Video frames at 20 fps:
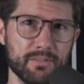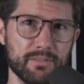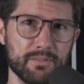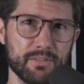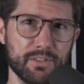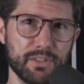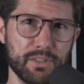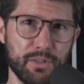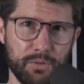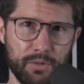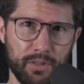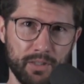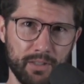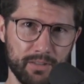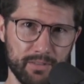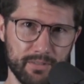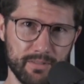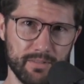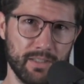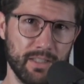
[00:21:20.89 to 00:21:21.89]
so that
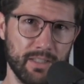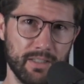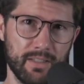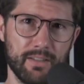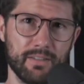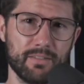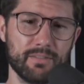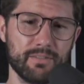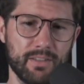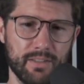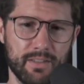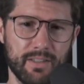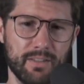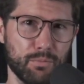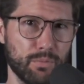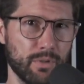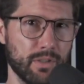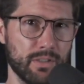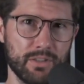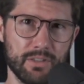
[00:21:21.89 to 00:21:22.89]
like
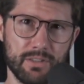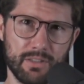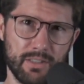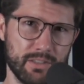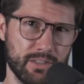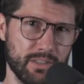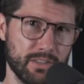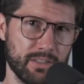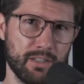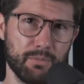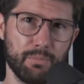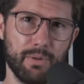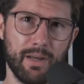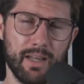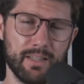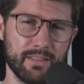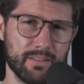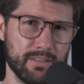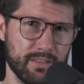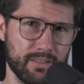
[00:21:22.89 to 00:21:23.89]
we could let's just get
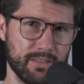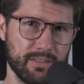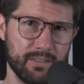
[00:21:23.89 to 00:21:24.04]
past this.